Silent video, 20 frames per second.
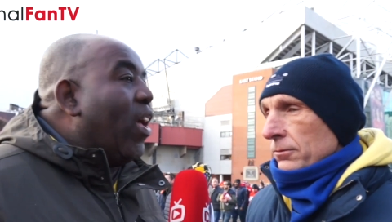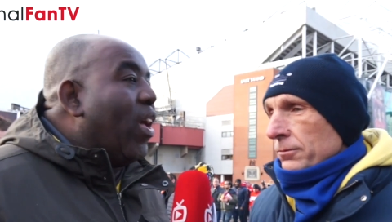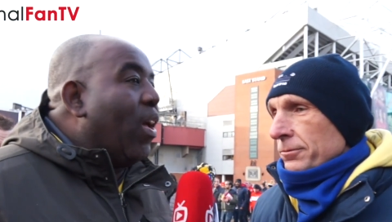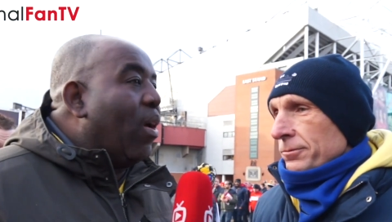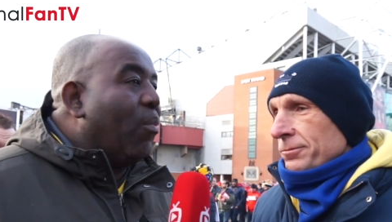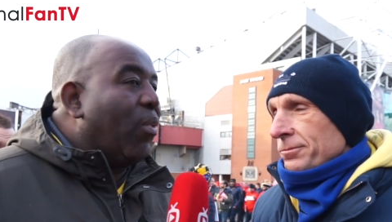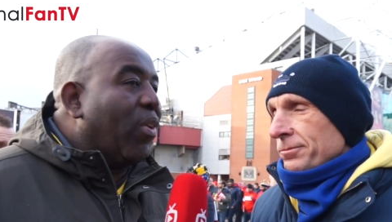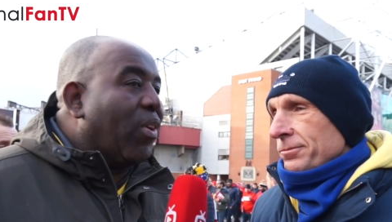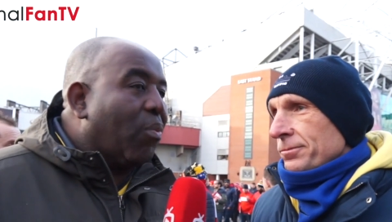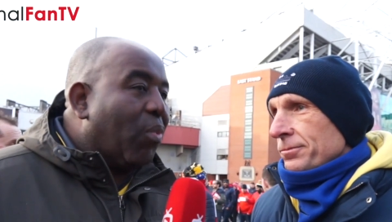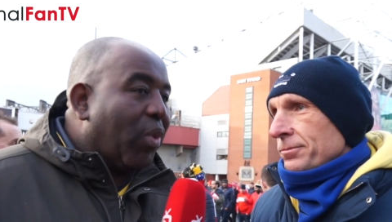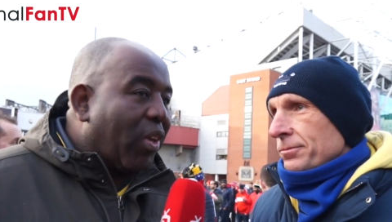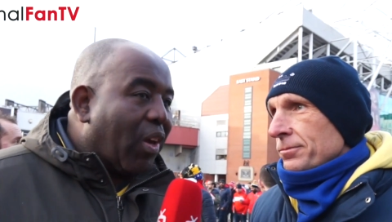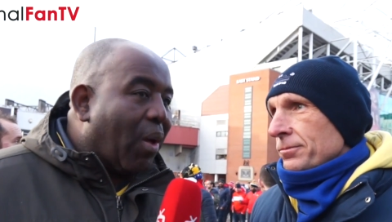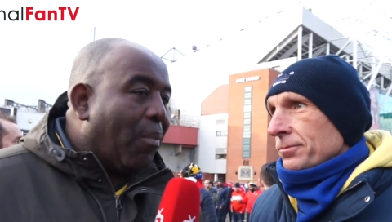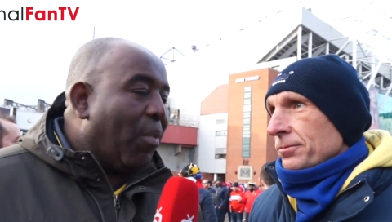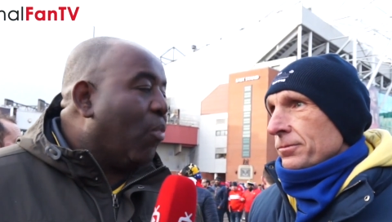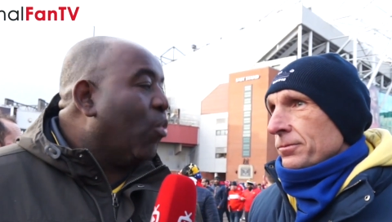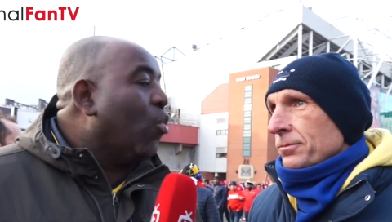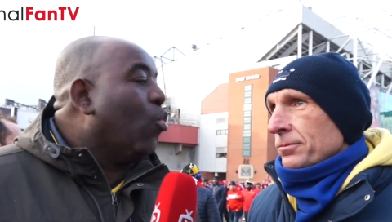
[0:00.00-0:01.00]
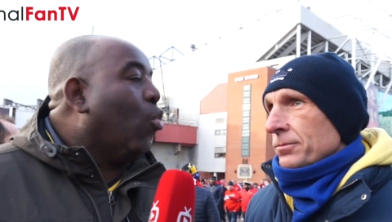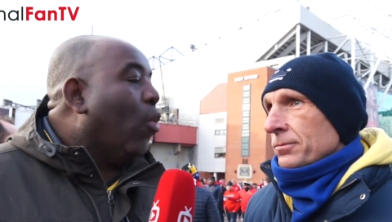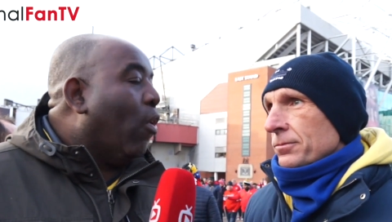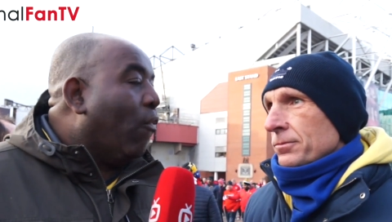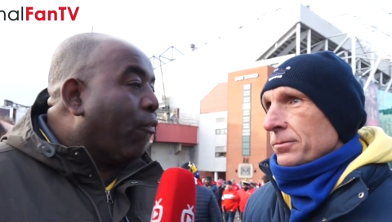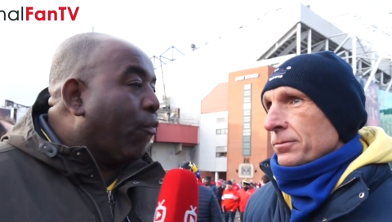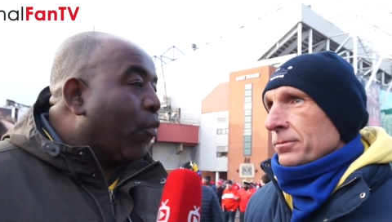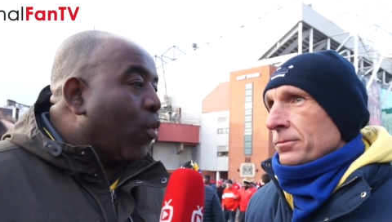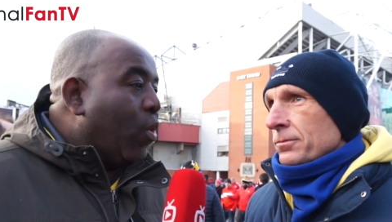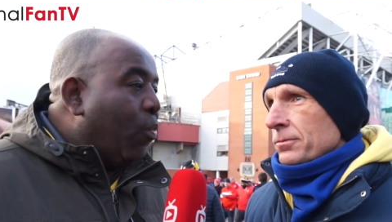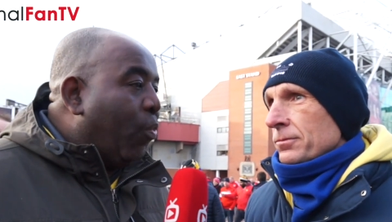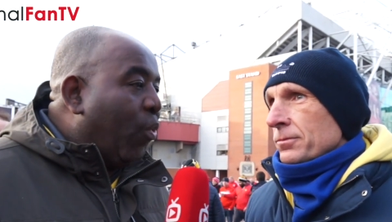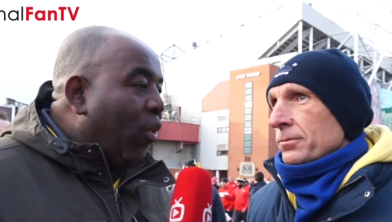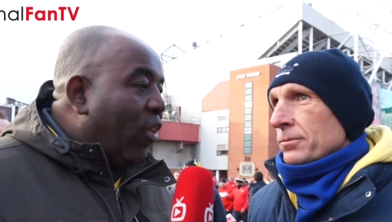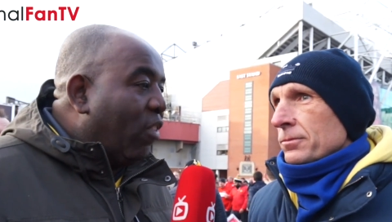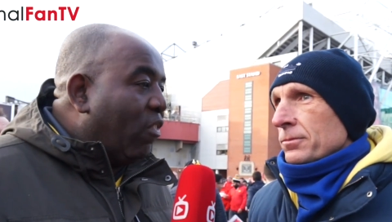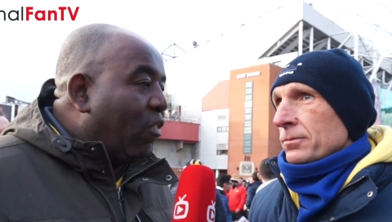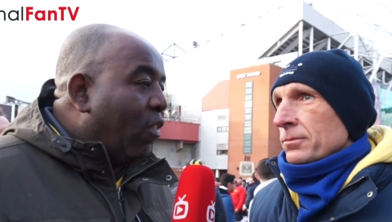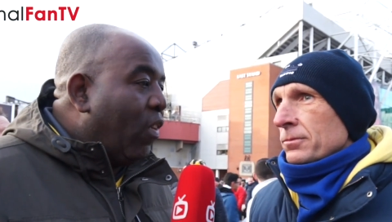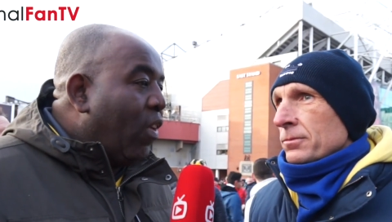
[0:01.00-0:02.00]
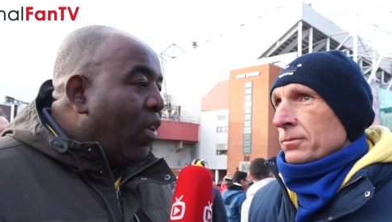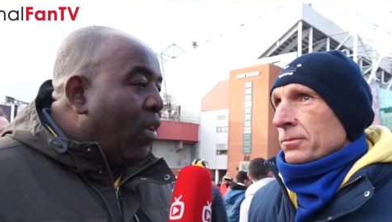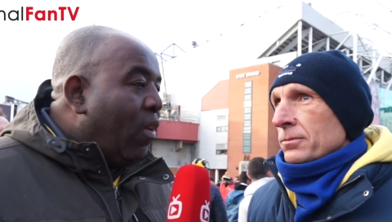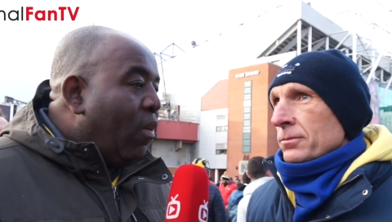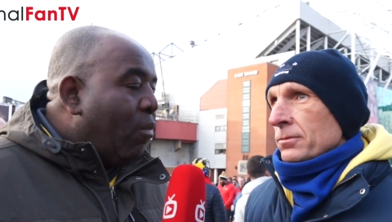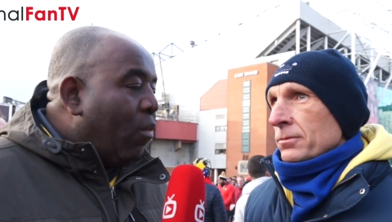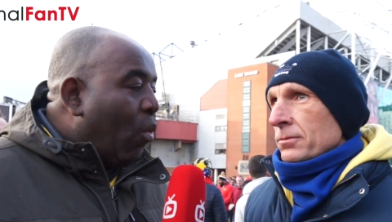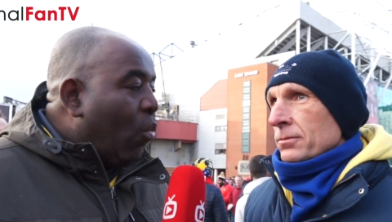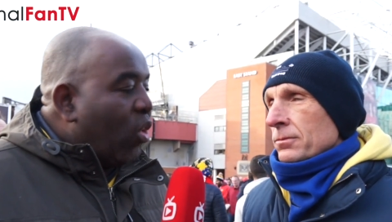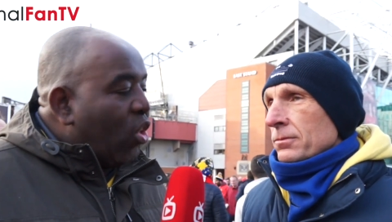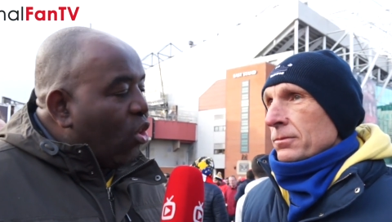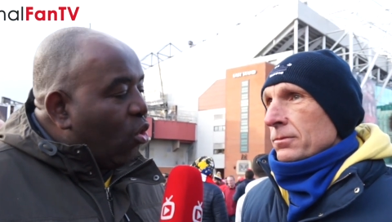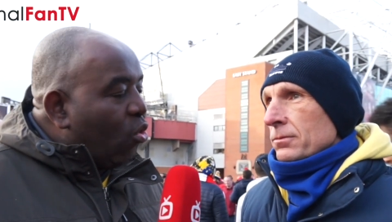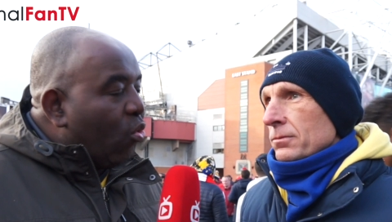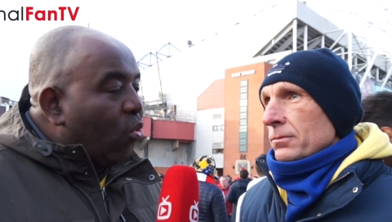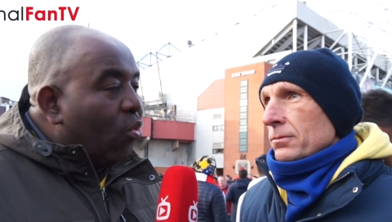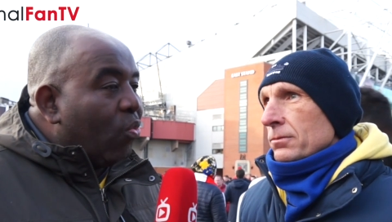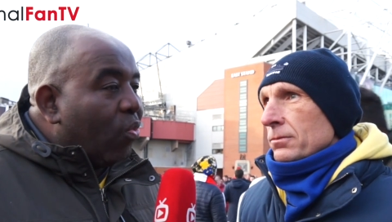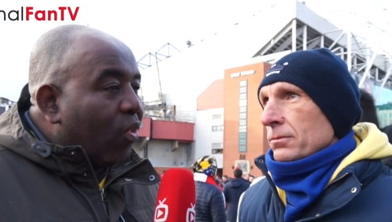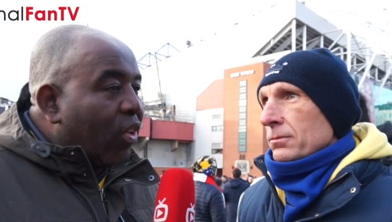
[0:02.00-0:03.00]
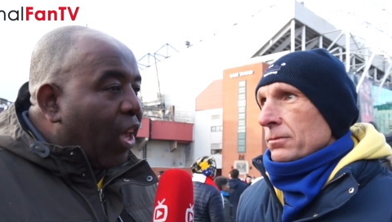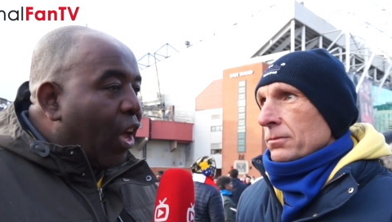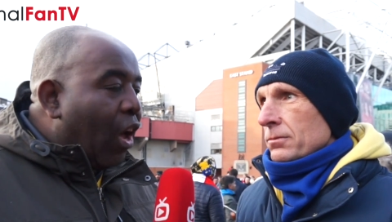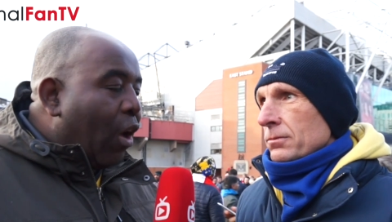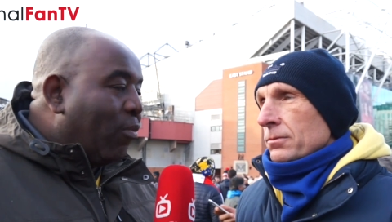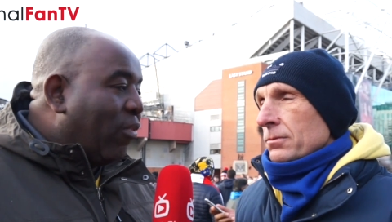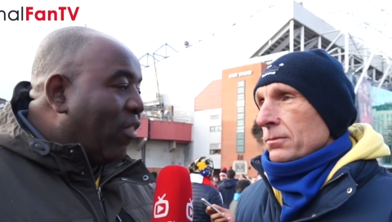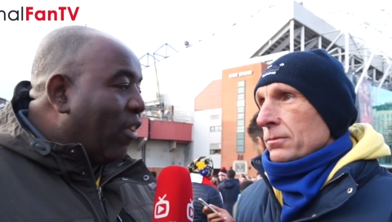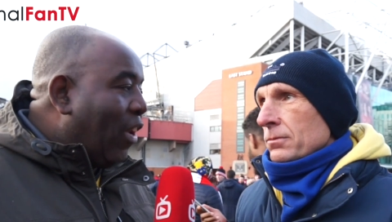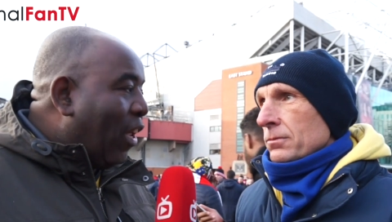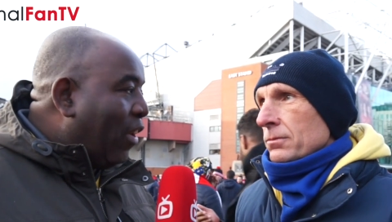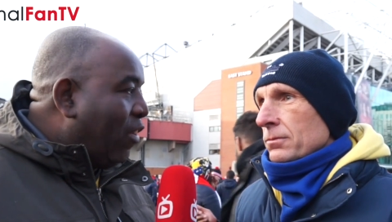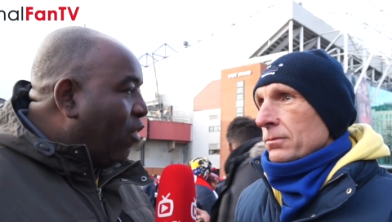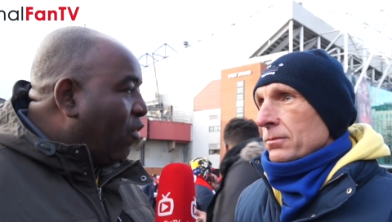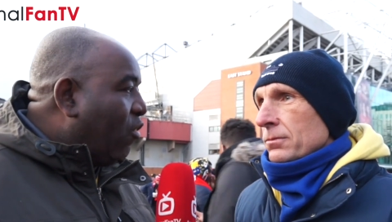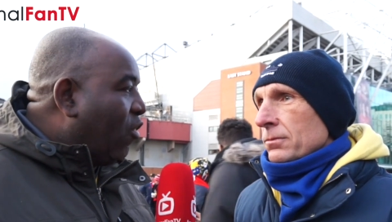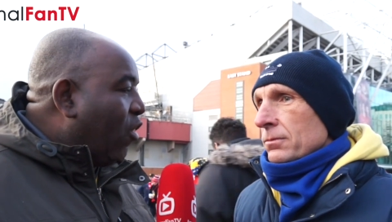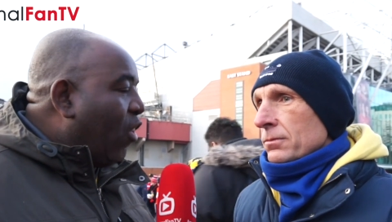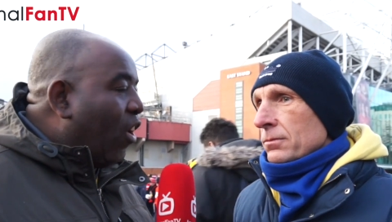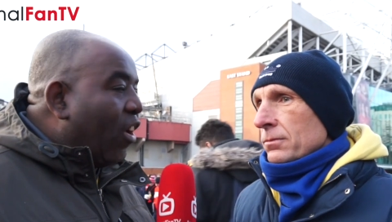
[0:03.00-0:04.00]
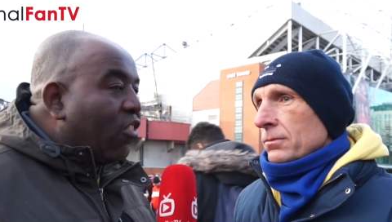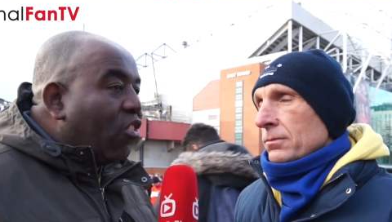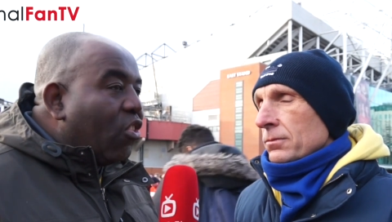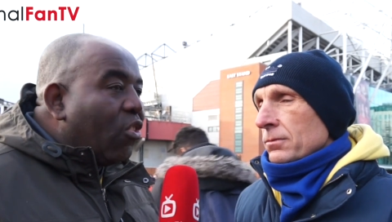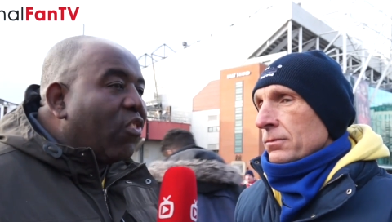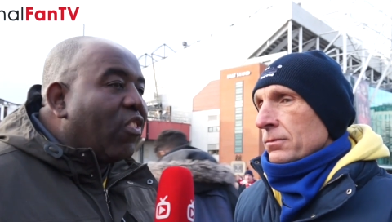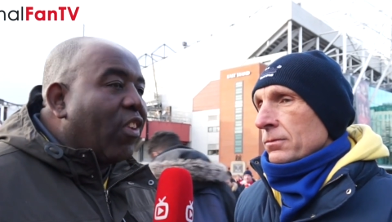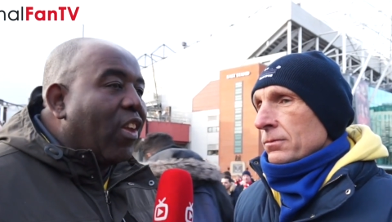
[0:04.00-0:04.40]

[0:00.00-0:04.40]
Speaker 1: here and we come in, we want 3 points. But when you get home to London tonight, do you